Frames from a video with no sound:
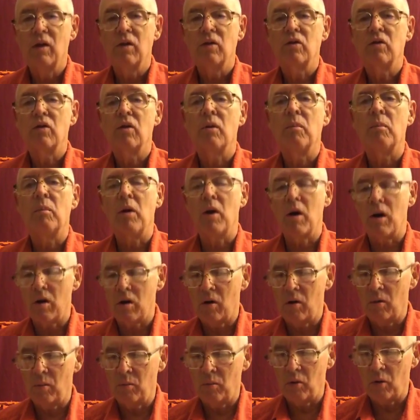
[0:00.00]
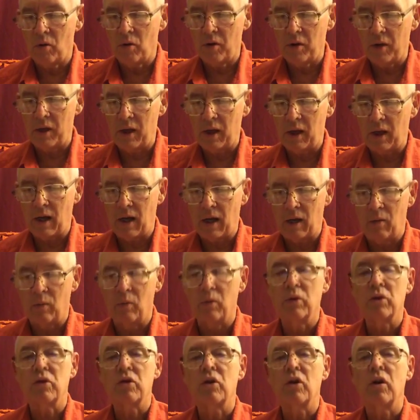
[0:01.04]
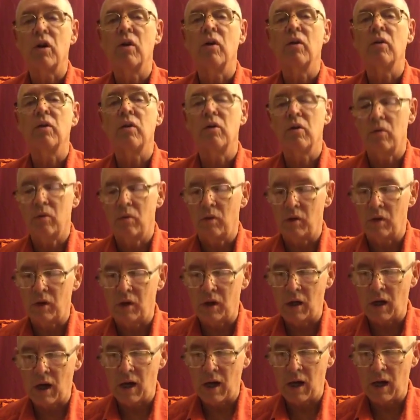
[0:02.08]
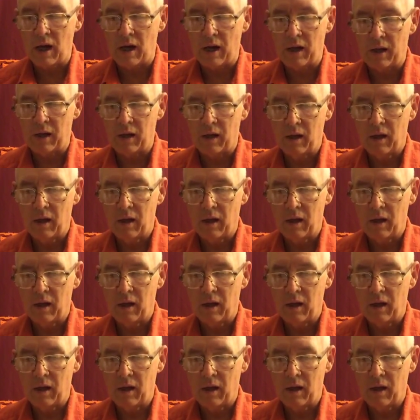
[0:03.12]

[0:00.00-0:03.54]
"Tomorrow morning I will show you God."